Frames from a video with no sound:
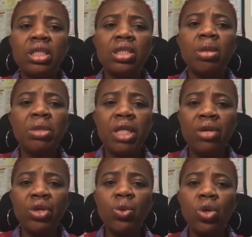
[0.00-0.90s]
This is something
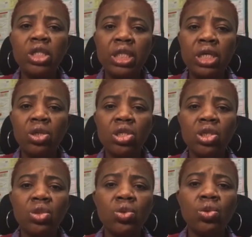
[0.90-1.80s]
I really wanted
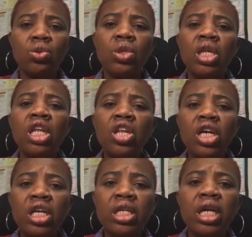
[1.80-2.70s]
us to
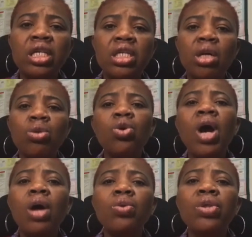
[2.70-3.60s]
learn, and
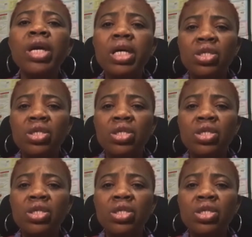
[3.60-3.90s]
go out there and